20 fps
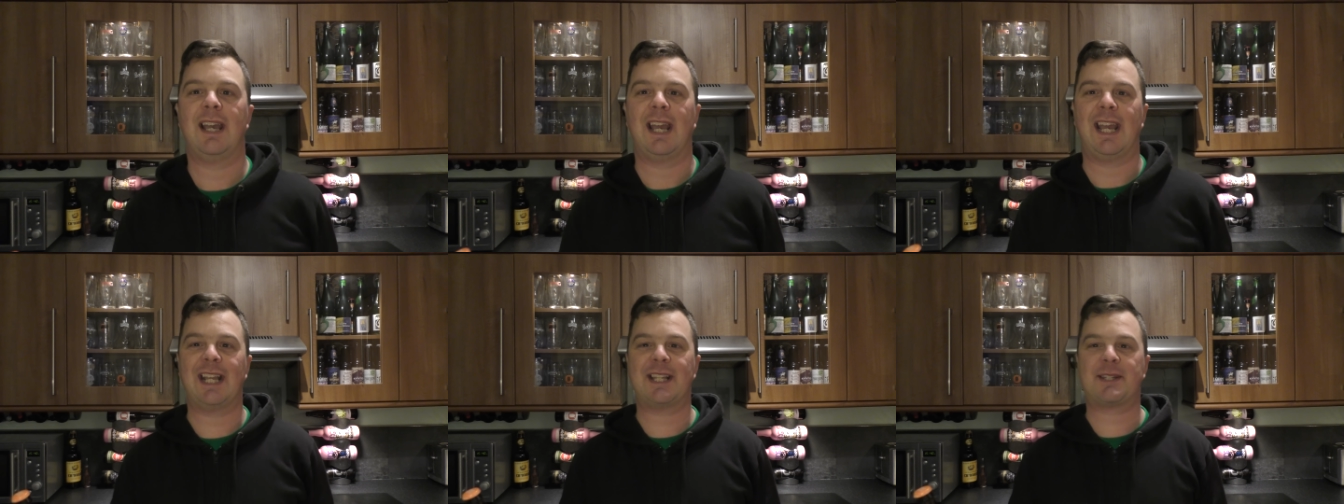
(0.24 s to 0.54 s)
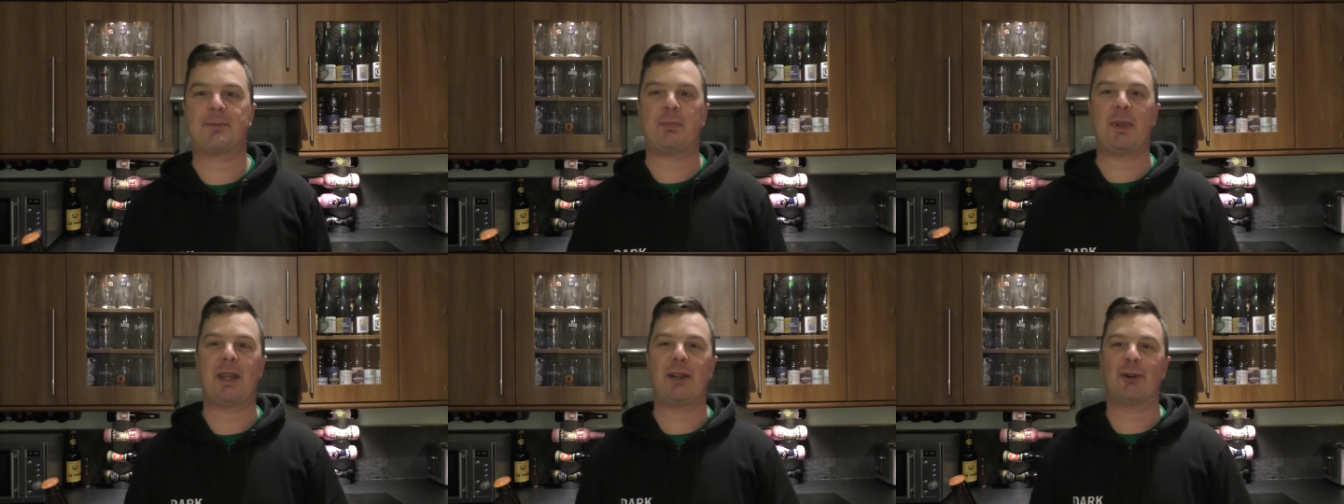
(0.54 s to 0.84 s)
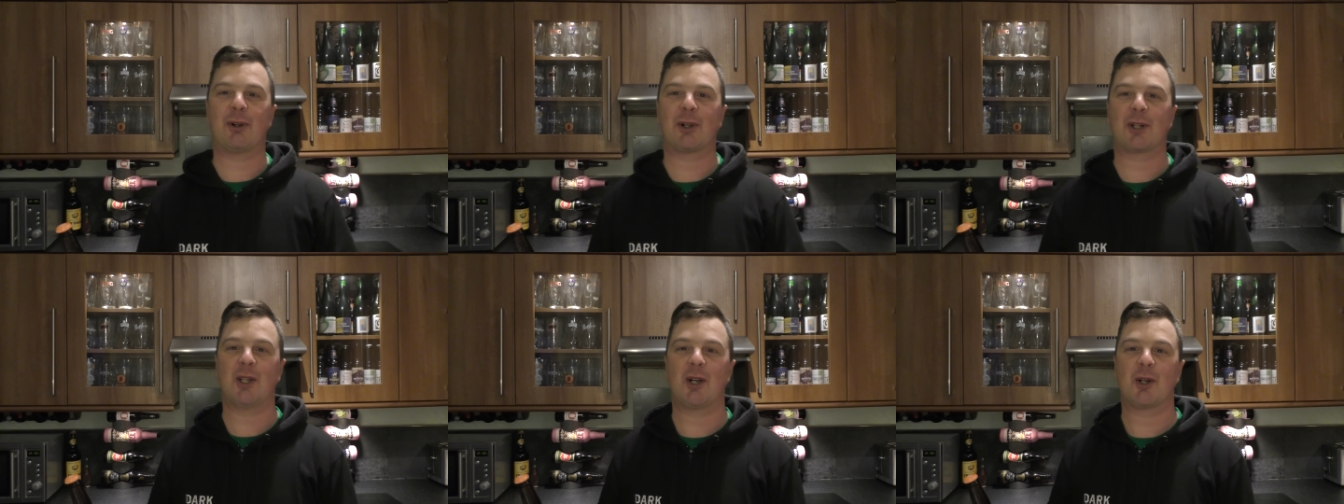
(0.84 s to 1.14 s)
It's
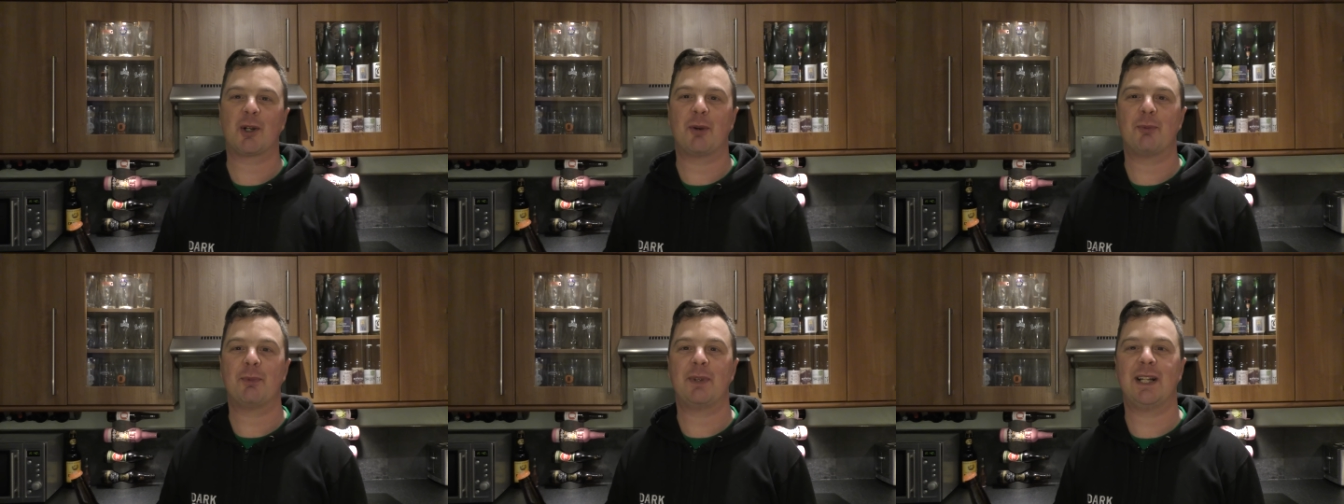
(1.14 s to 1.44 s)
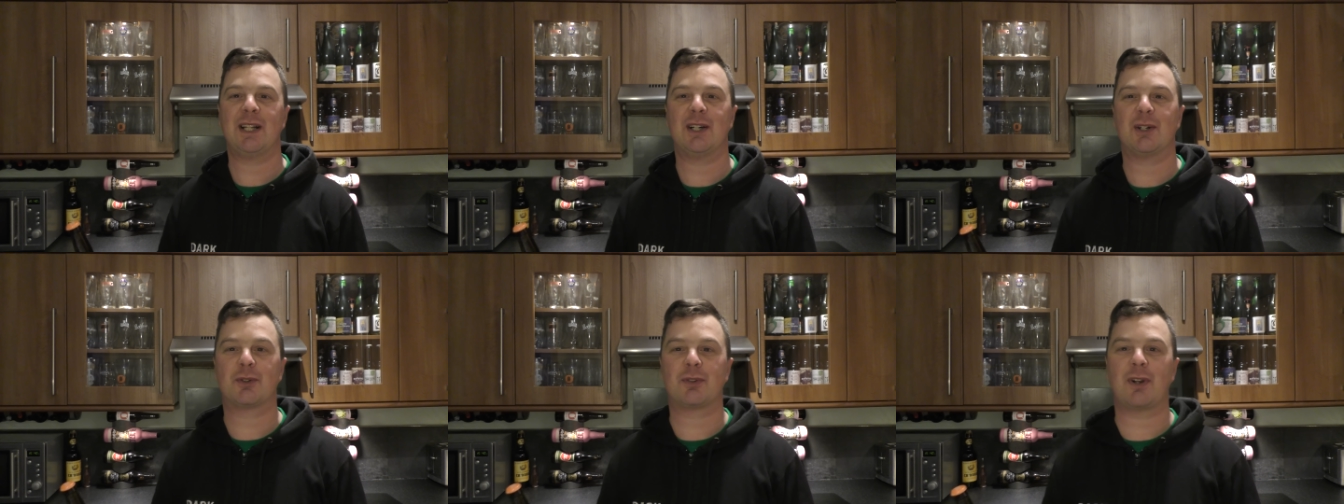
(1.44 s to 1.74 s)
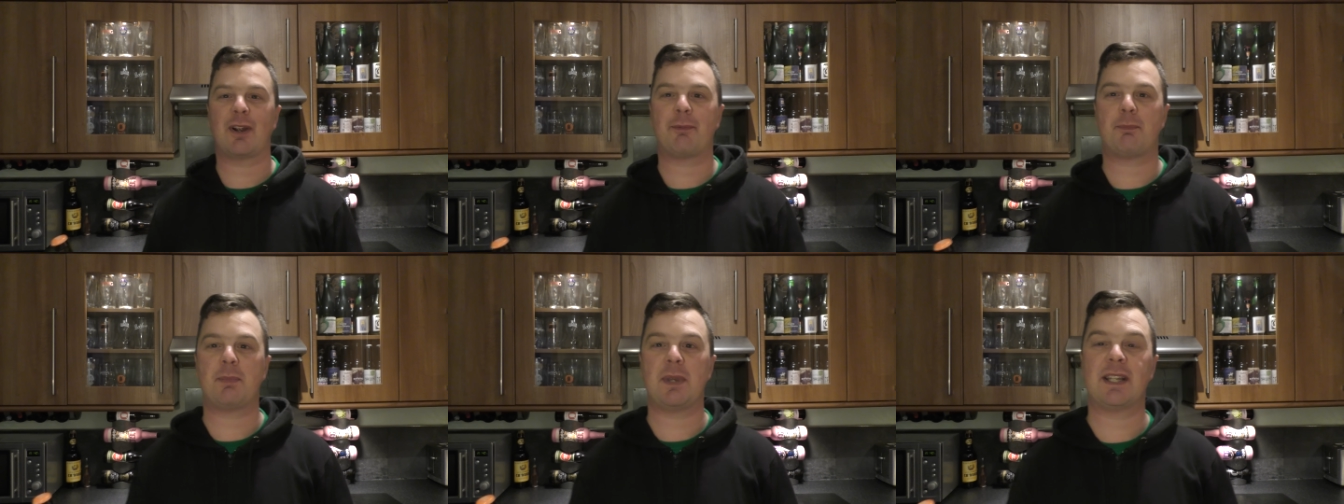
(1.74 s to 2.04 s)
beer o'clock on Real Ale
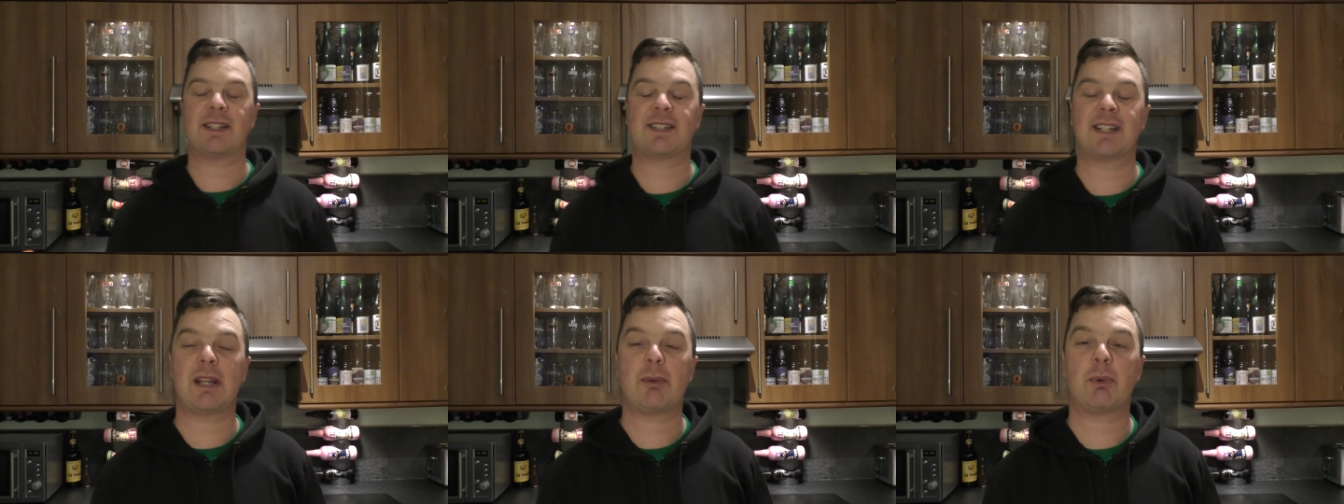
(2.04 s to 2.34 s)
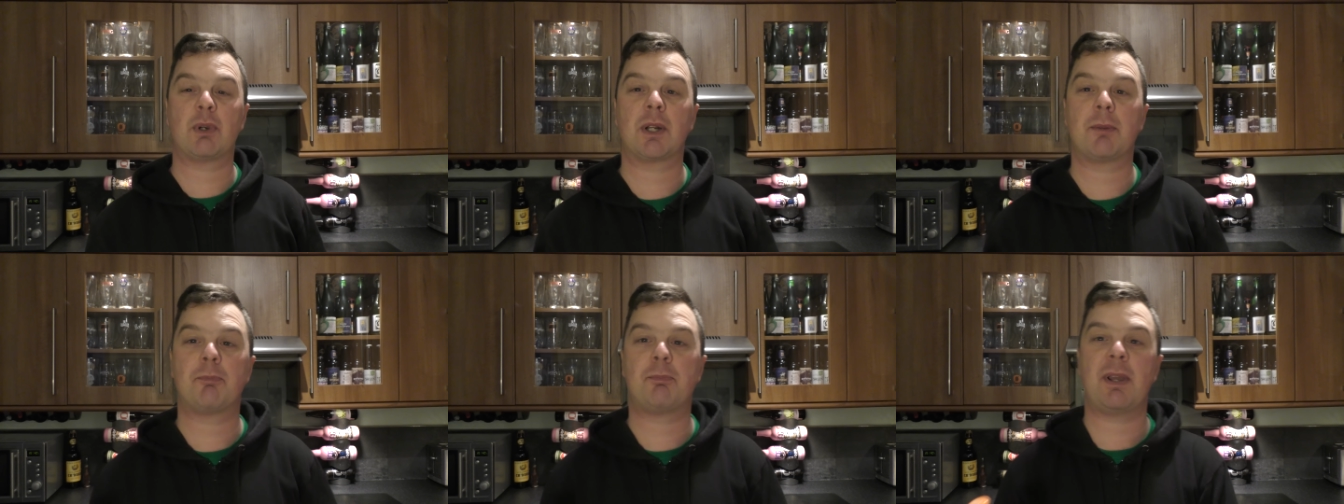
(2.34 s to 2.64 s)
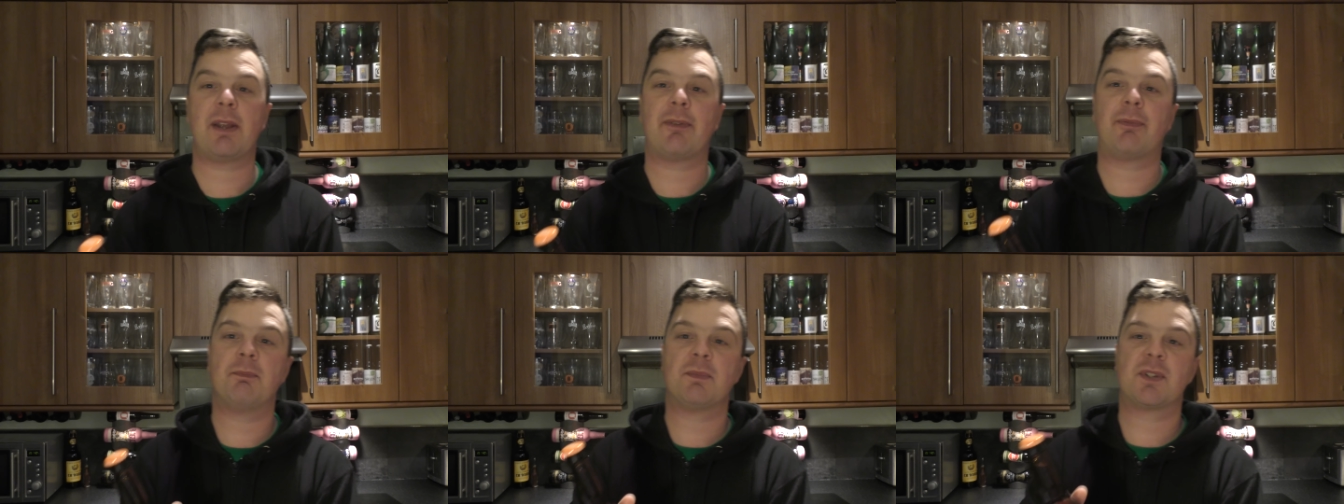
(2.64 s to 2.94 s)
Craft Beer. Today we've got a
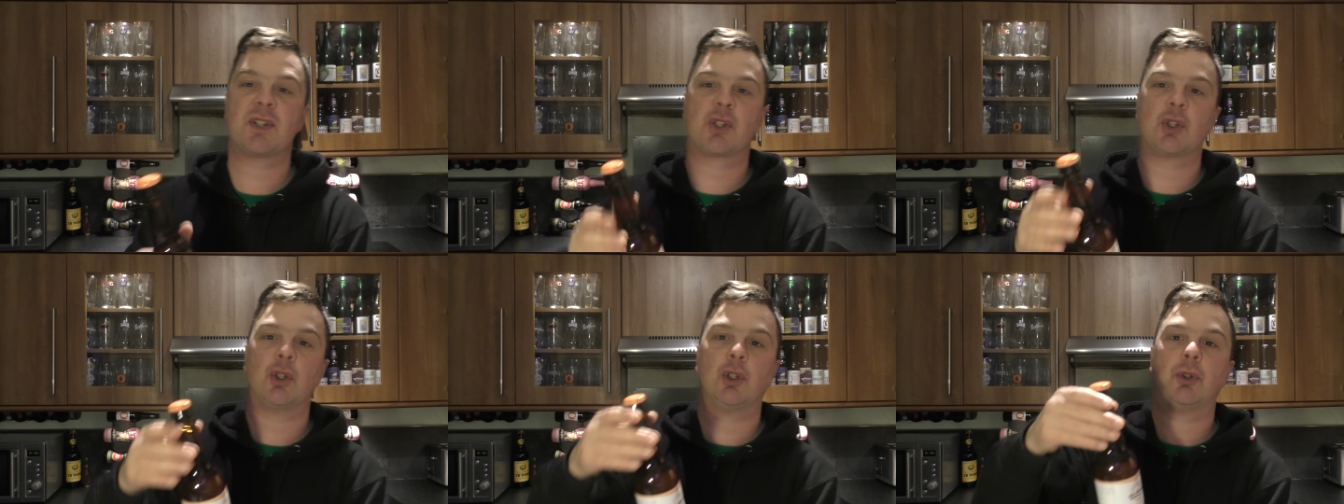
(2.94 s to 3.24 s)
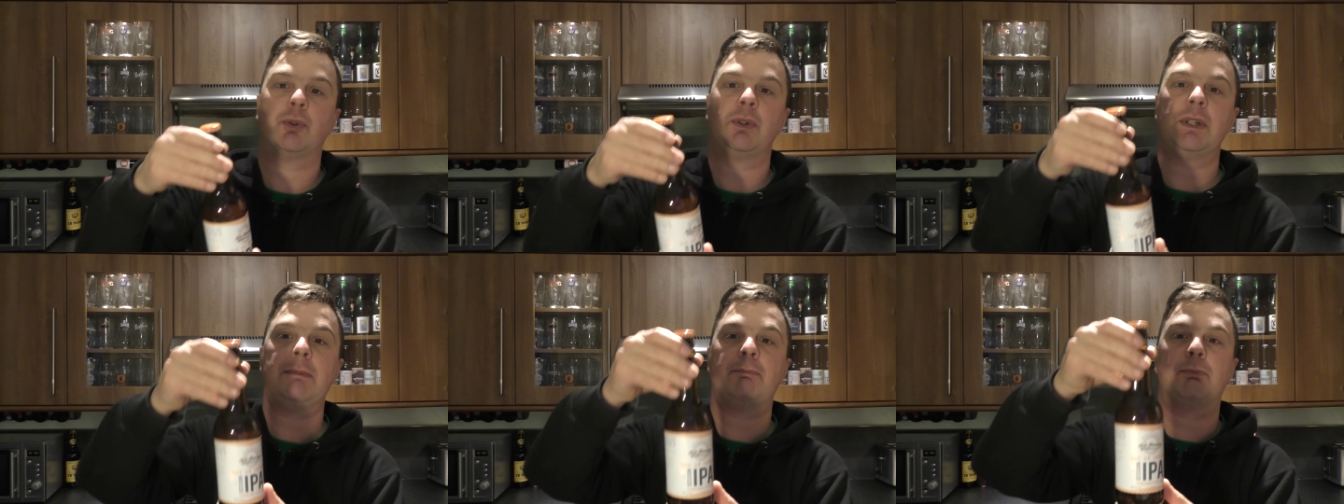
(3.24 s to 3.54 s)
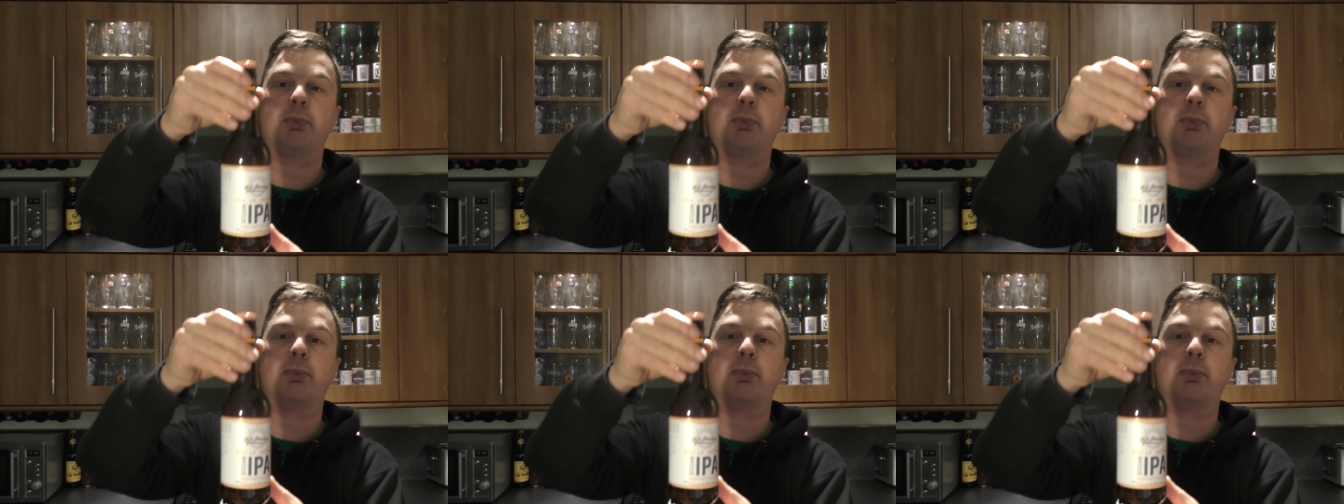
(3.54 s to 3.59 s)
beer from Sori